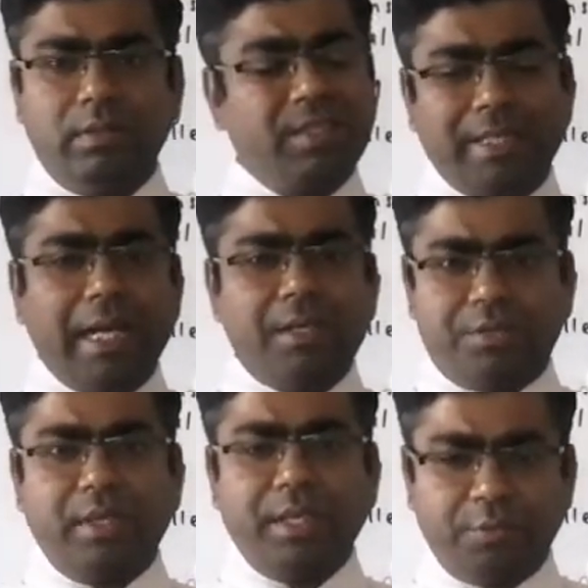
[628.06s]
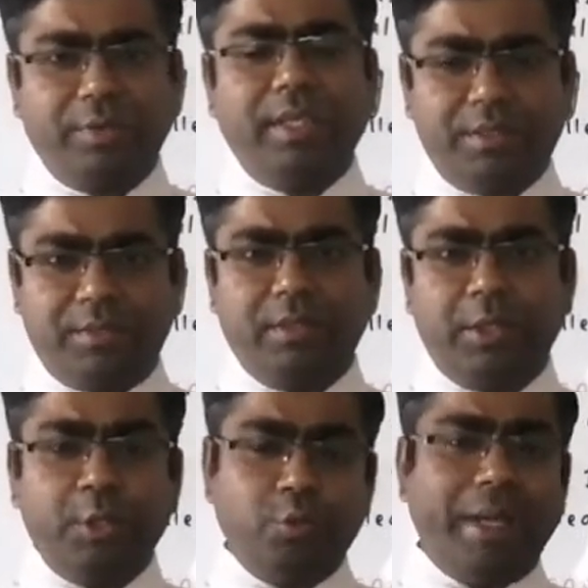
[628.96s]
the charge
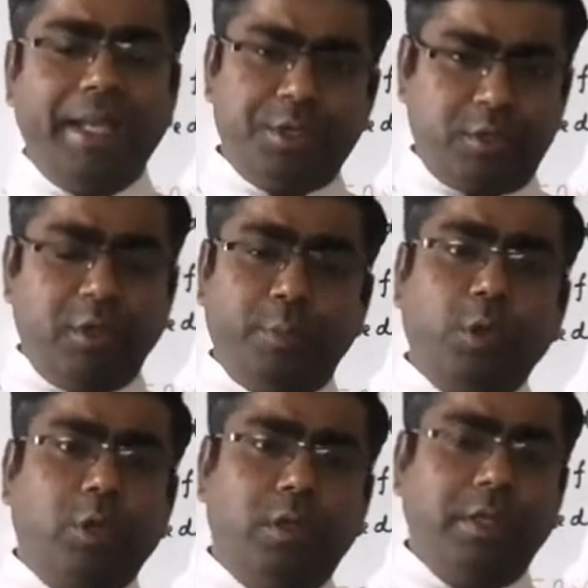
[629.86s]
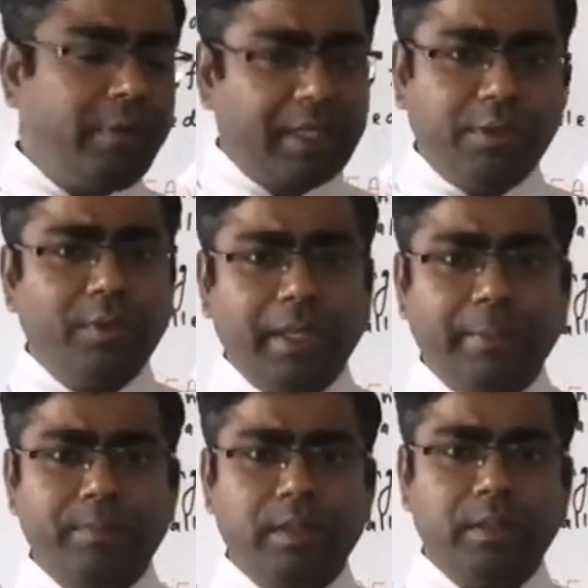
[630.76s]
increase due to addition of proton effectively.
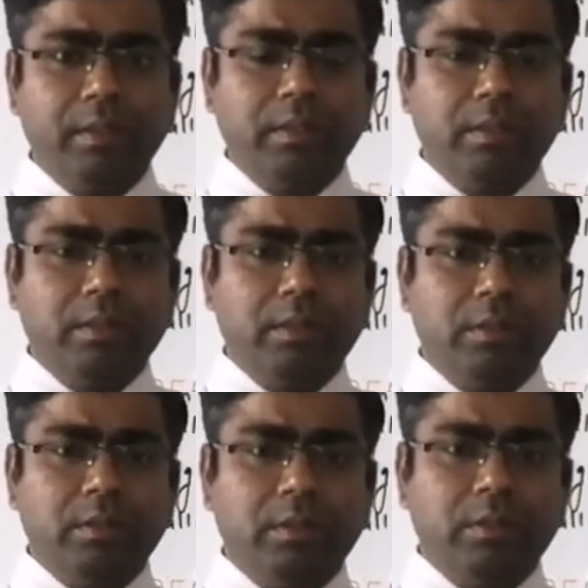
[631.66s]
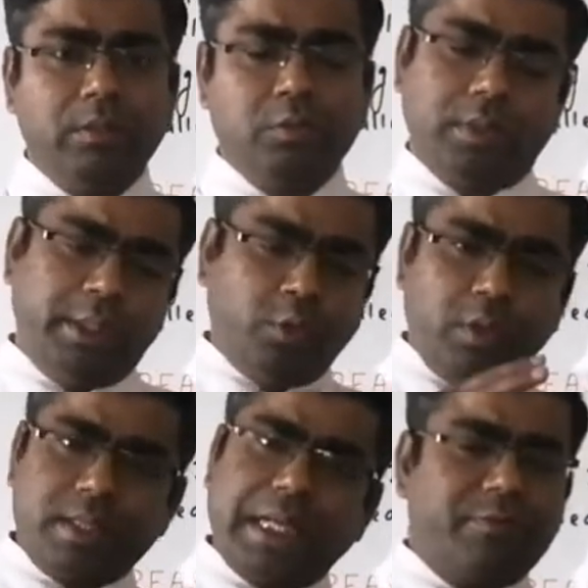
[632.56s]
So the
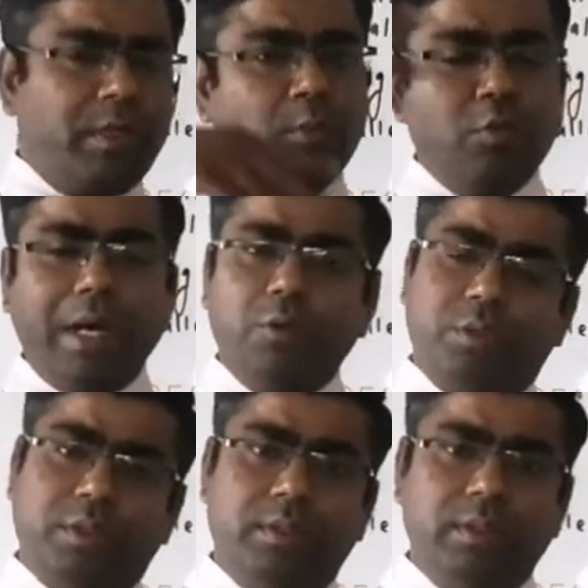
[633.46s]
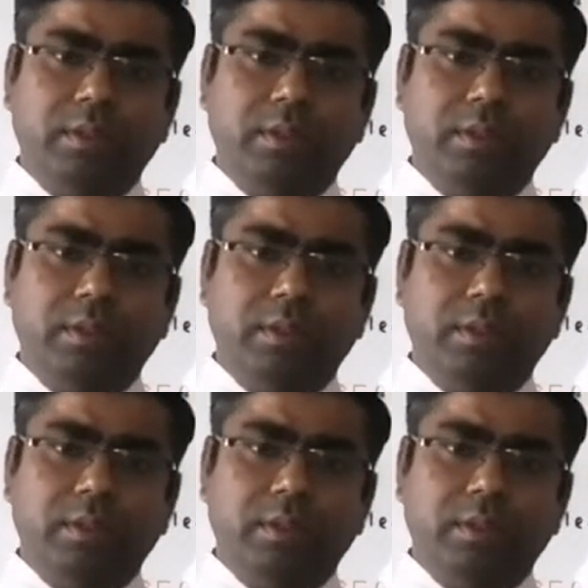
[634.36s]
nuclear charge will move out